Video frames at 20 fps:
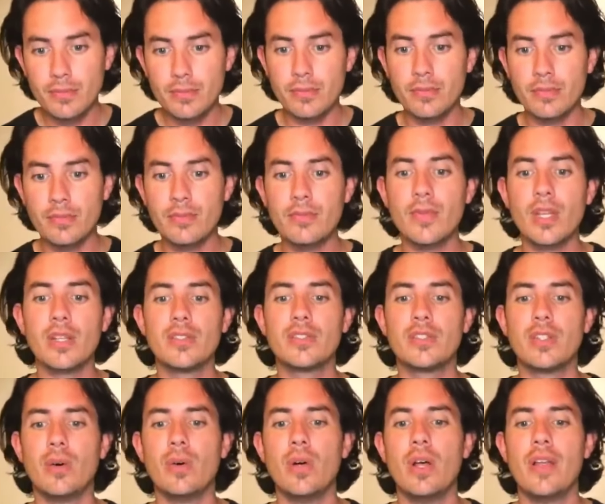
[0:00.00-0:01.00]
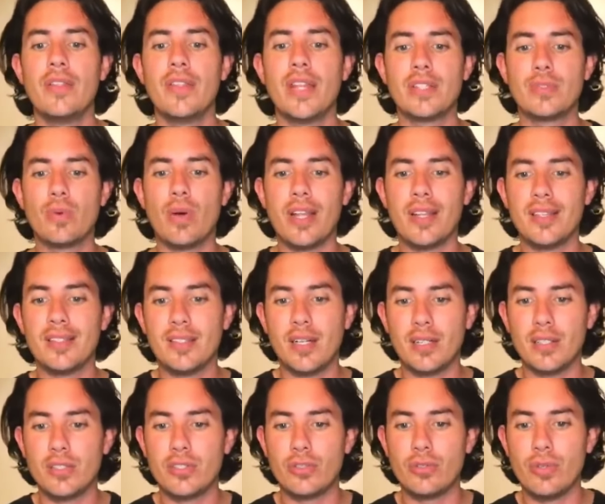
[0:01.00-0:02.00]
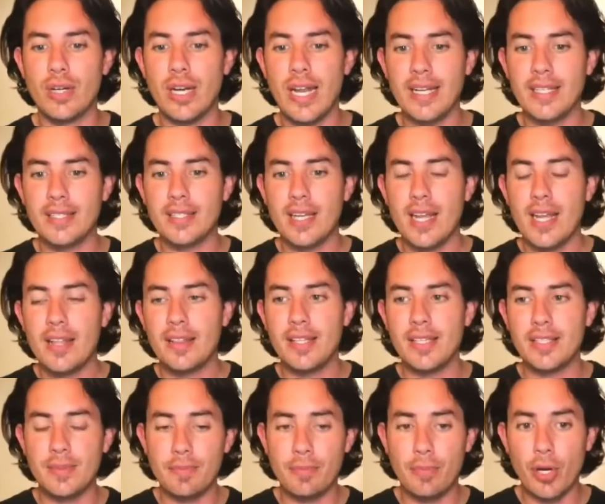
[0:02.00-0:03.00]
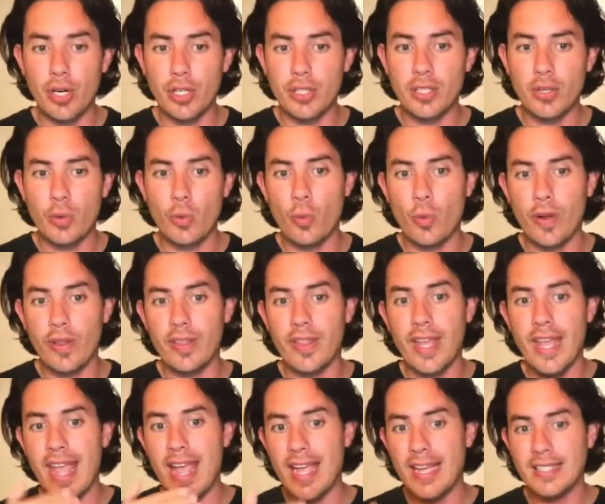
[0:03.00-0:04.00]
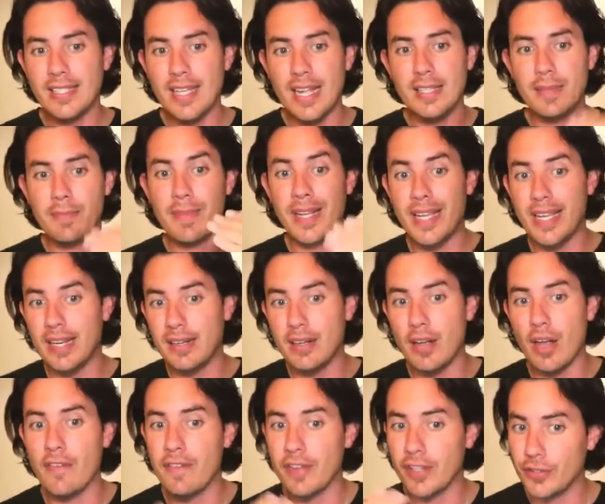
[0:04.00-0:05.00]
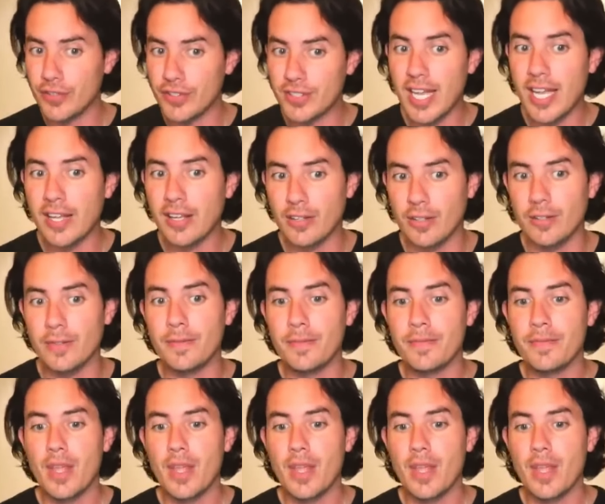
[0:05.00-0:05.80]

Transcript: Hmm? So that's why they started to relate this bird with the end and the beginning of a new cycle.